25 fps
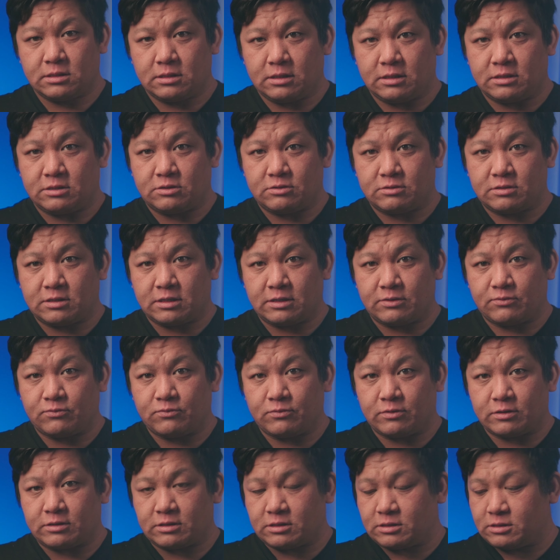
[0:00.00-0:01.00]
interesting
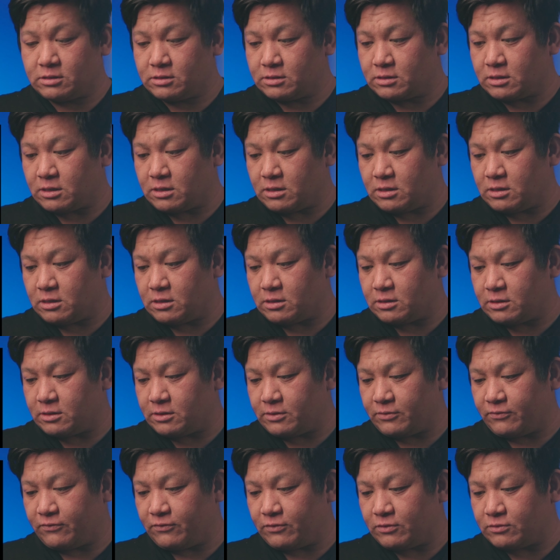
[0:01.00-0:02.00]
what
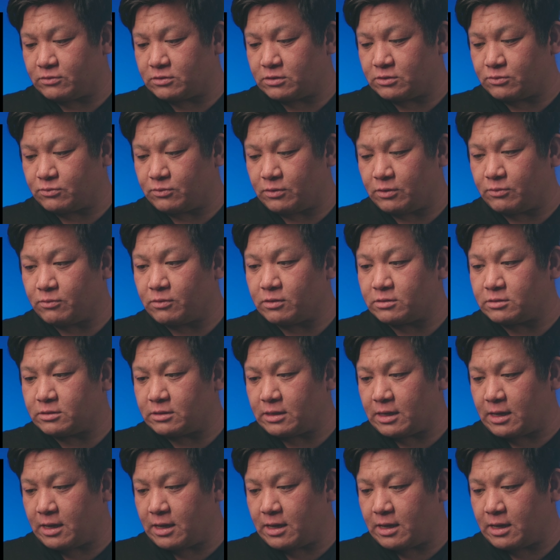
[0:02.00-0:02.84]
color filter we want to